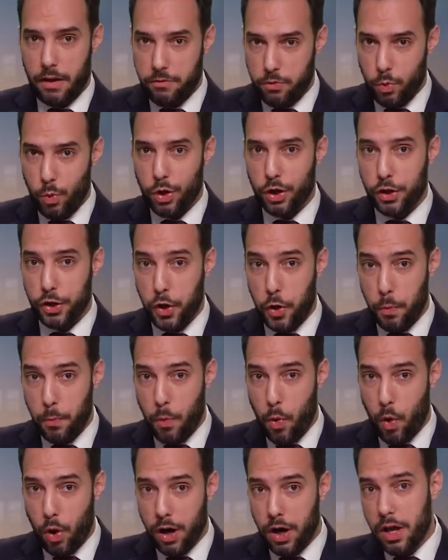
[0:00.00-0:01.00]
If you want to know
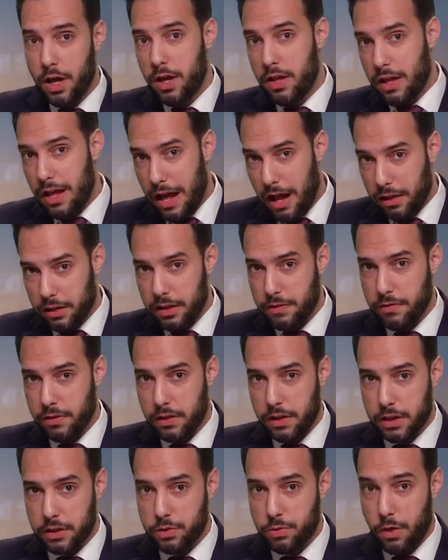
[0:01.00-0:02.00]
more, I'll leave a
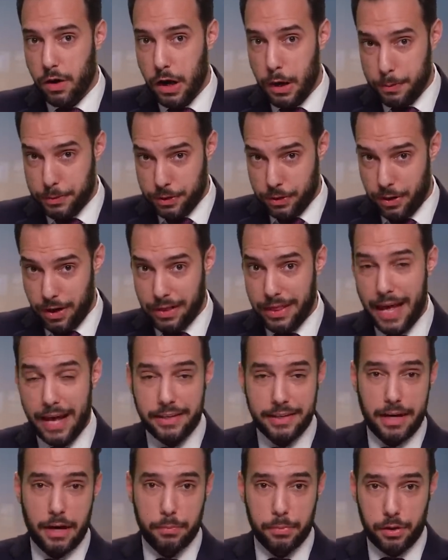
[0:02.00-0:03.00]
link to our episode on
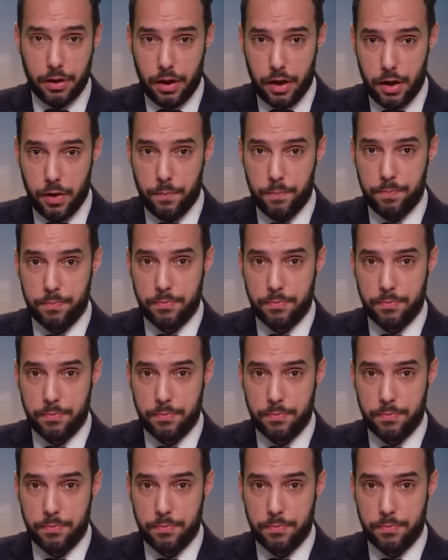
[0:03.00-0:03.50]
that down below.